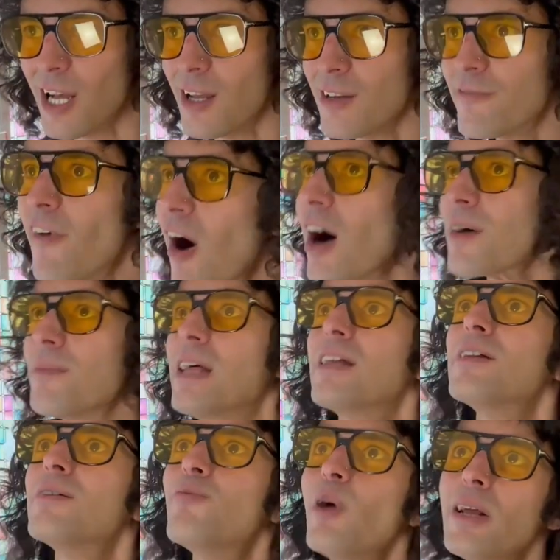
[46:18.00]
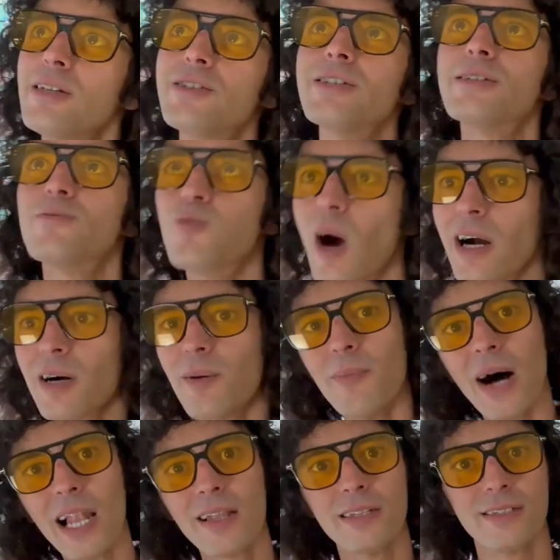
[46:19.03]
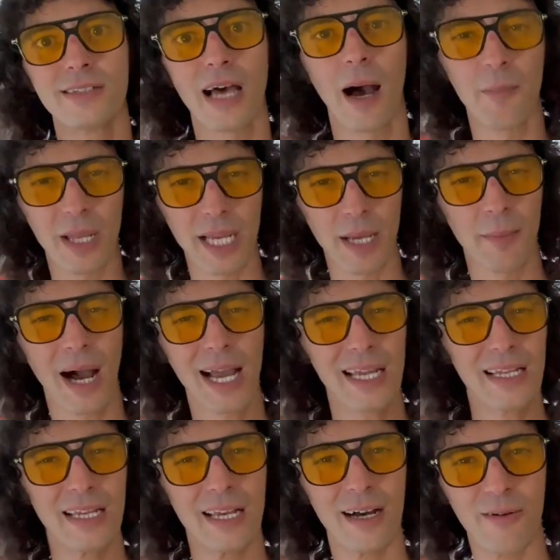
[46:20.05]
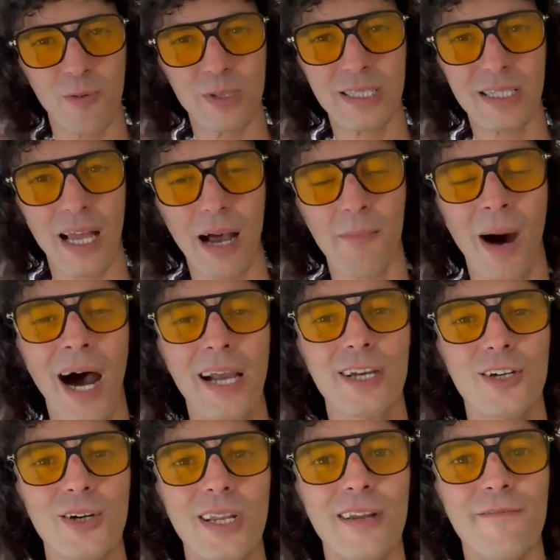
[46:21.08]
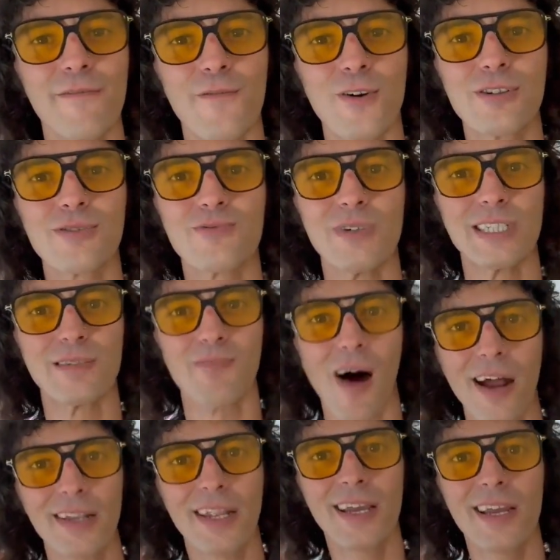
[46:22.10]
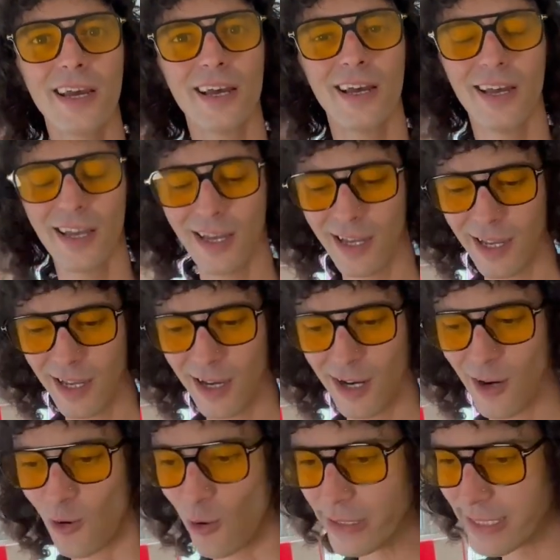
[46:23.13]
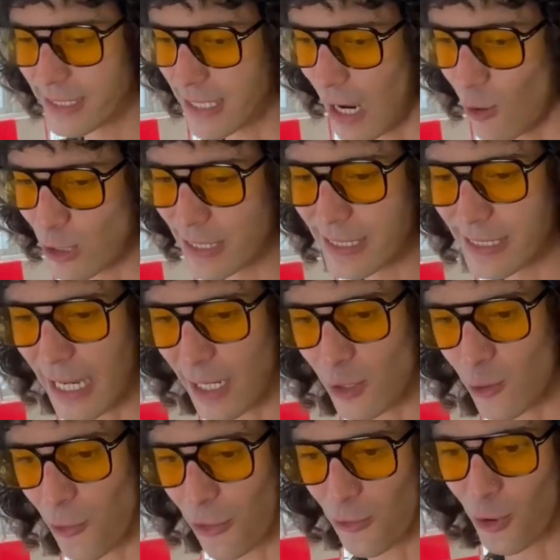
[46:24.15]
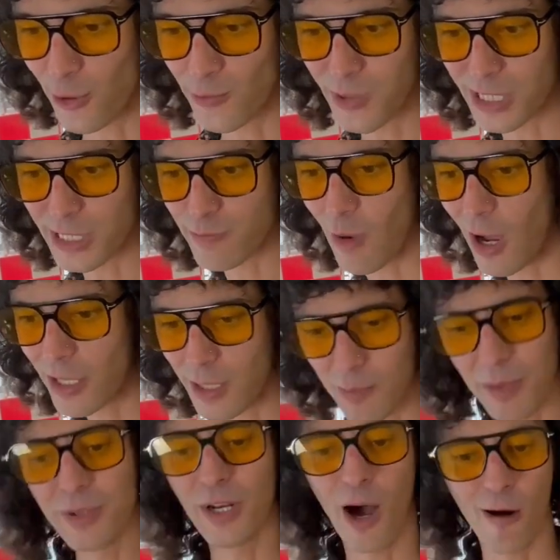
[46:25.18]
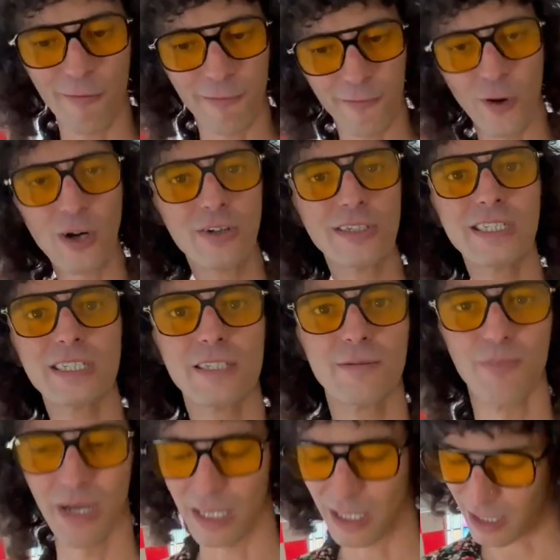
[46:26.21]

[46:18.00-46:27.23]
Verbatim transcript: fuck man, it just rung a bell inside. I'm like, am I, am I good at first responding? Or, or second or third responding, maybe not first, but